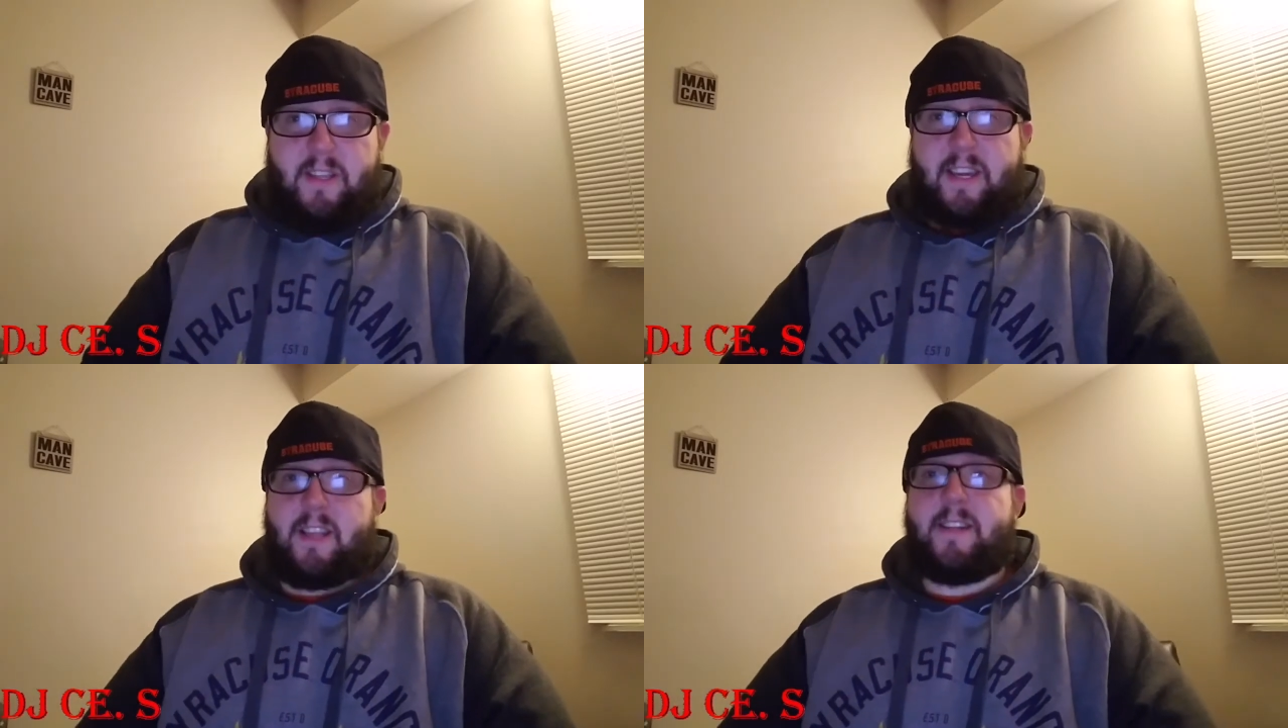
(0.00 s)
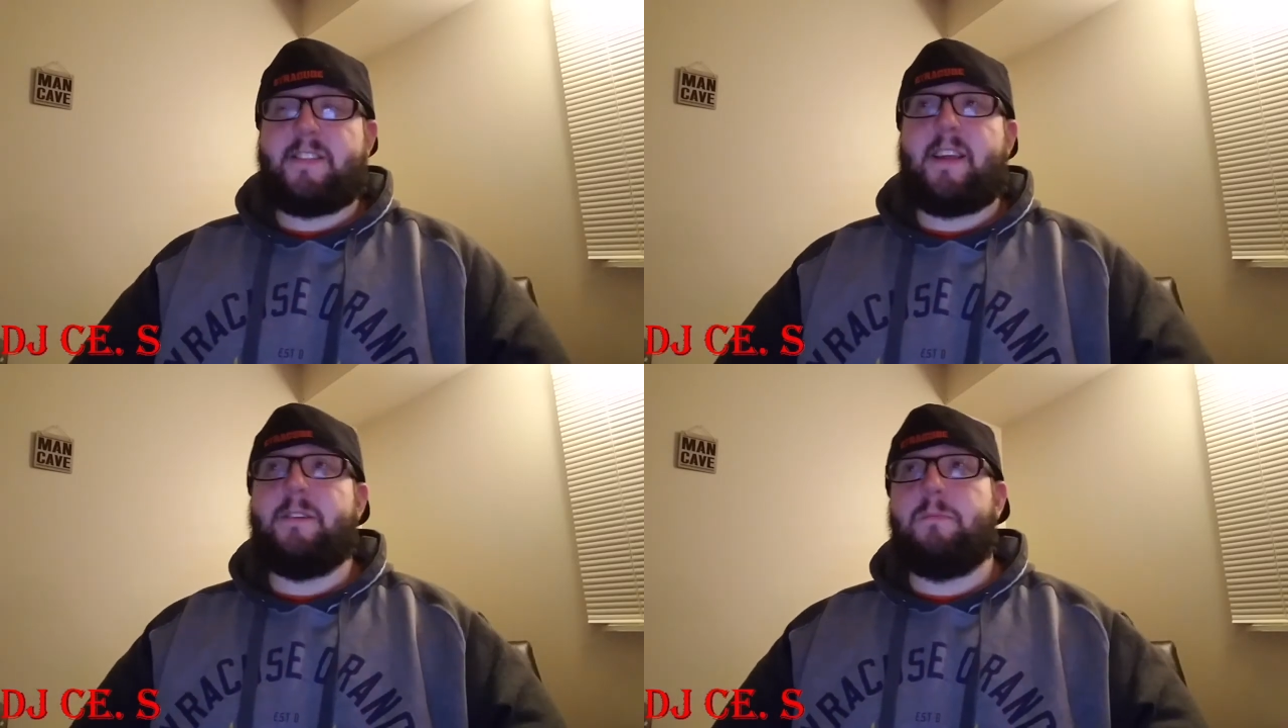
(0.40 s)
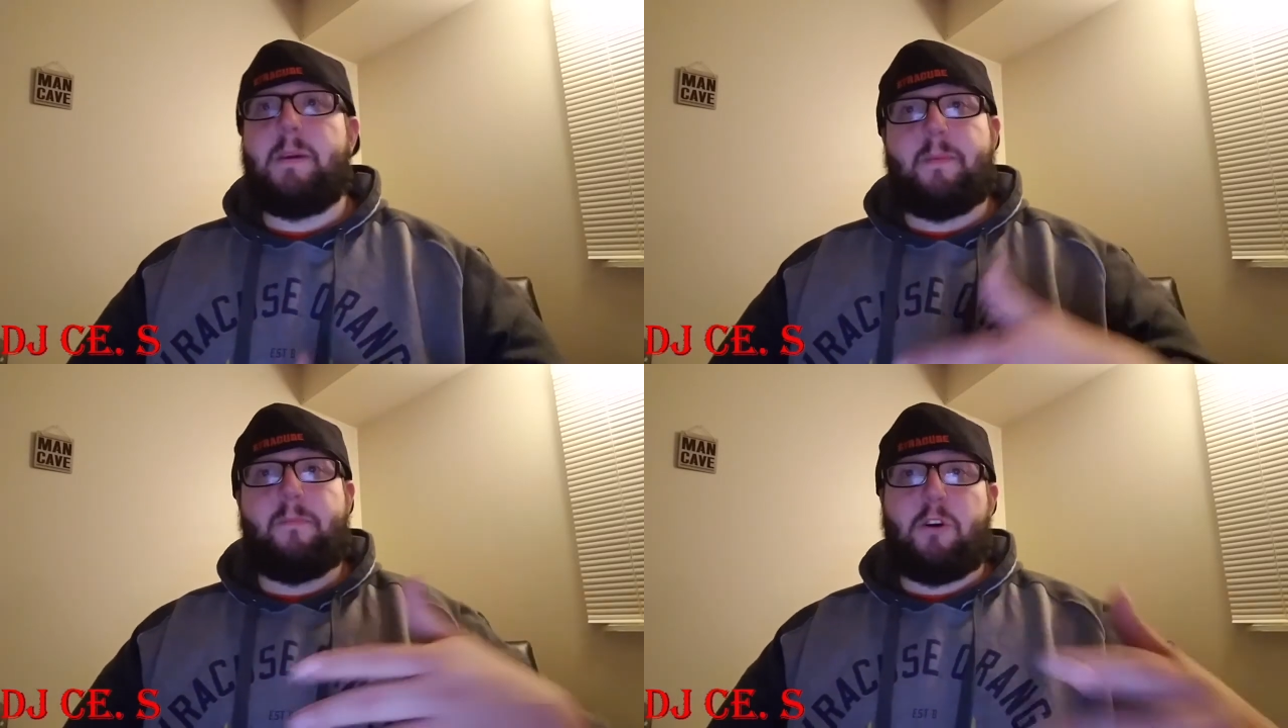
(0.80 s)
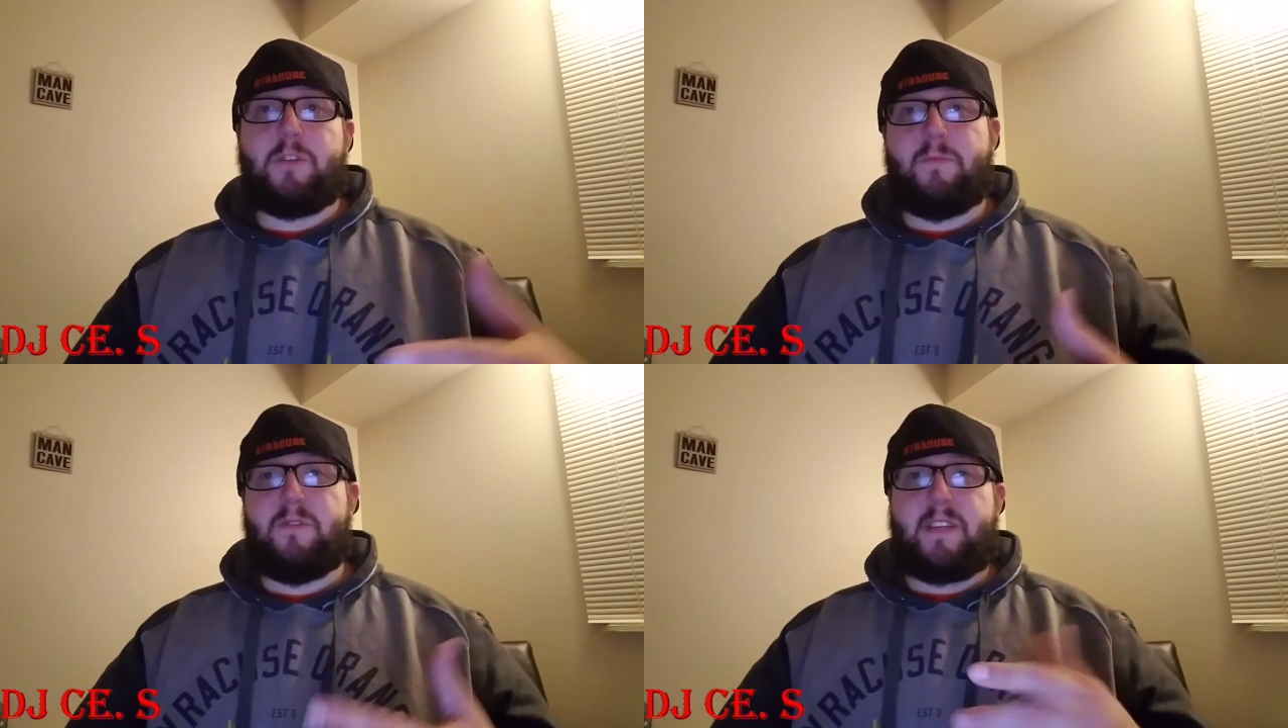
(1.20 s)
Like a lot of times when people
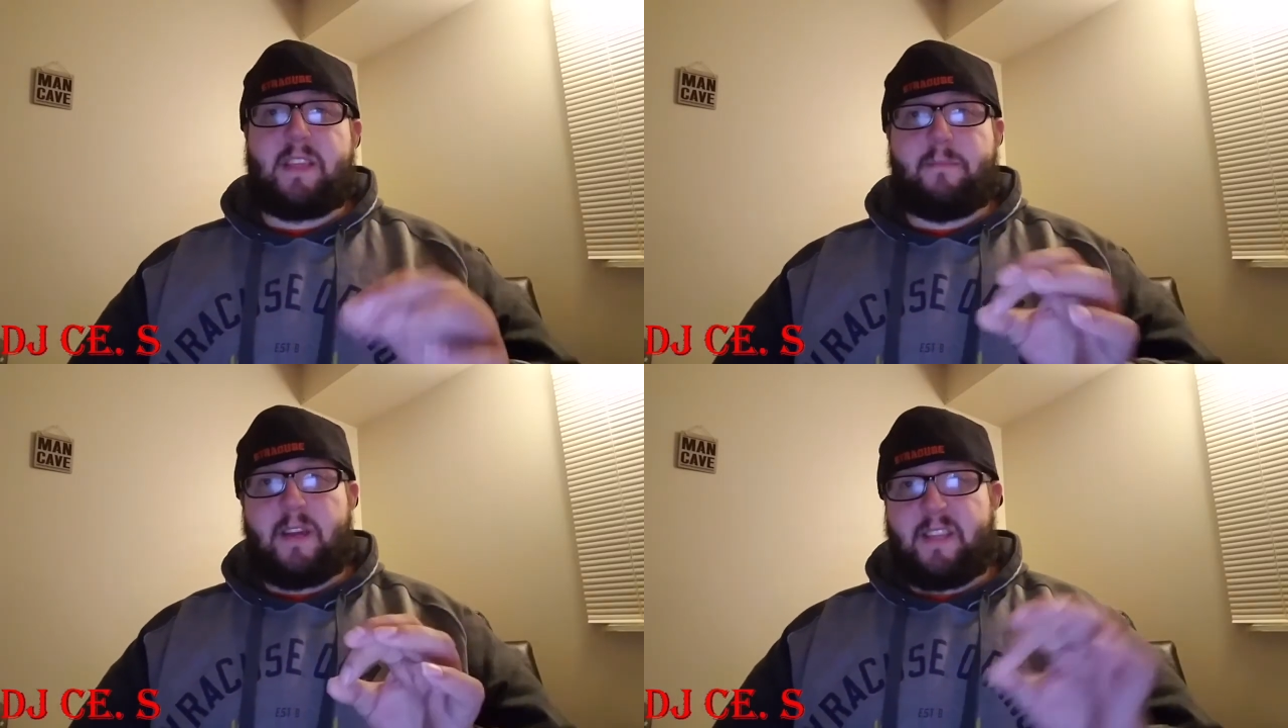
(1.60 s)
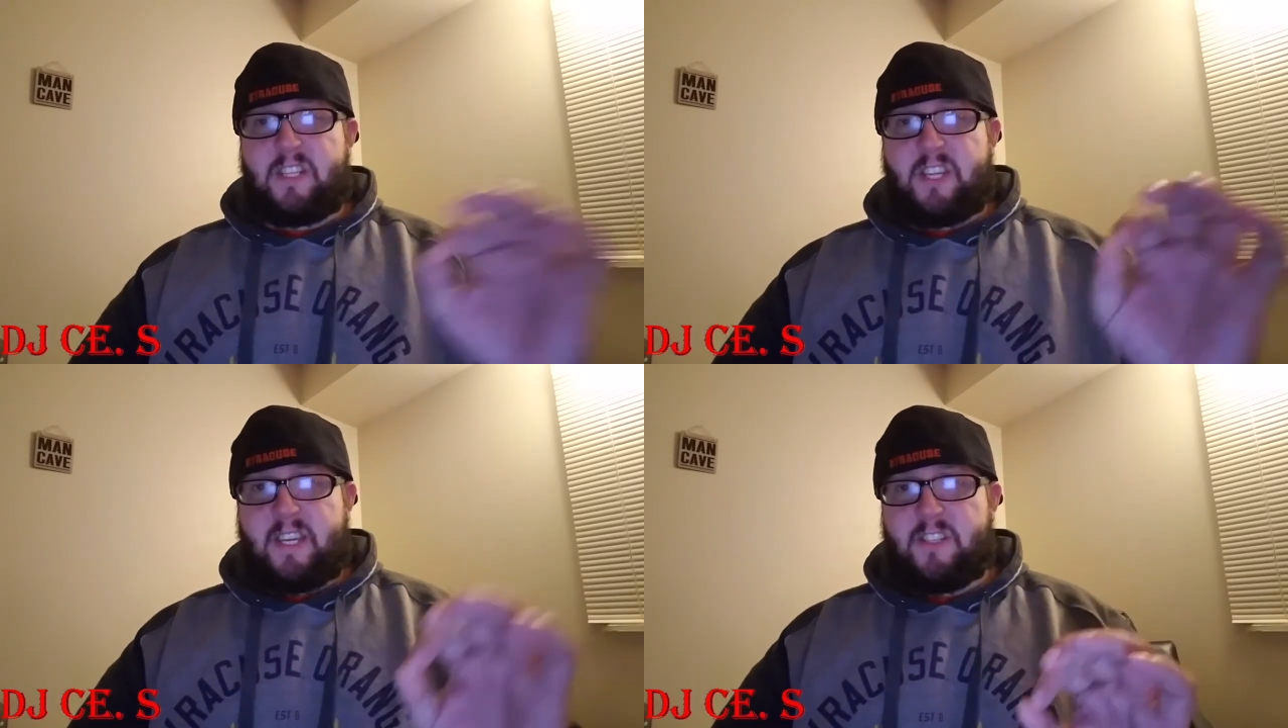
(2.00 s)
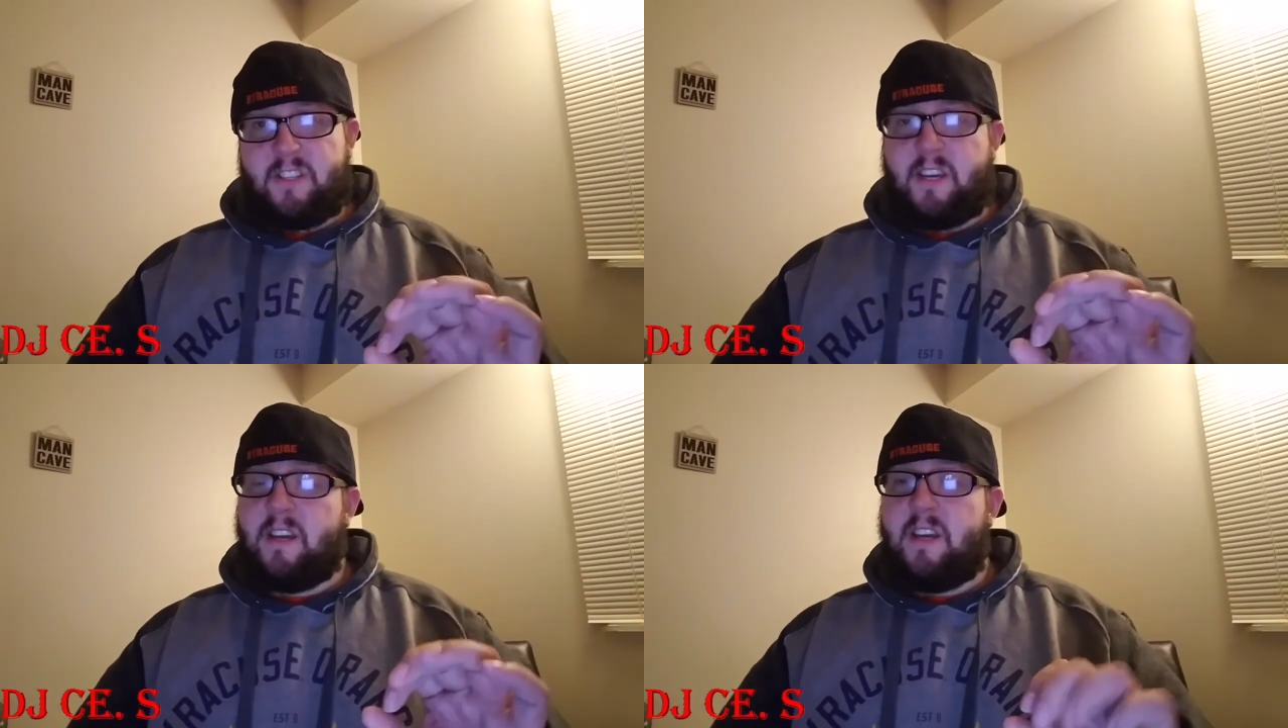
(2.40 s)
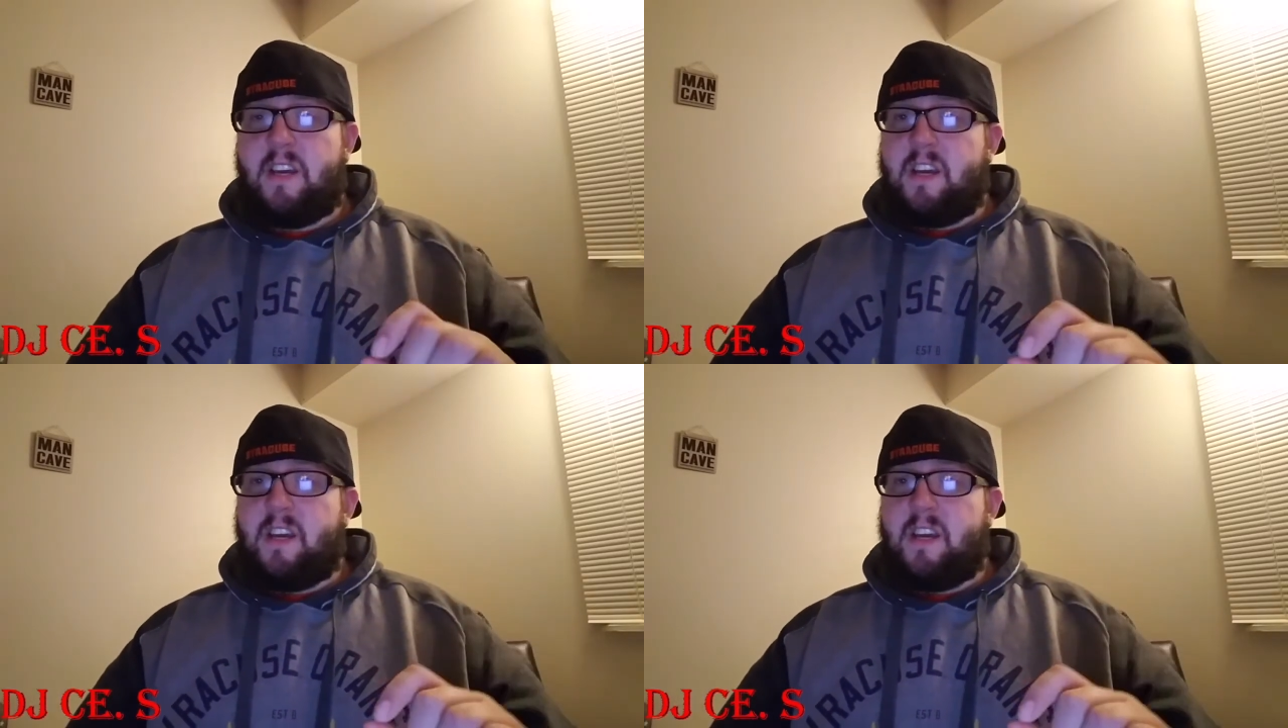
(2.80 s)
post music, they might like change the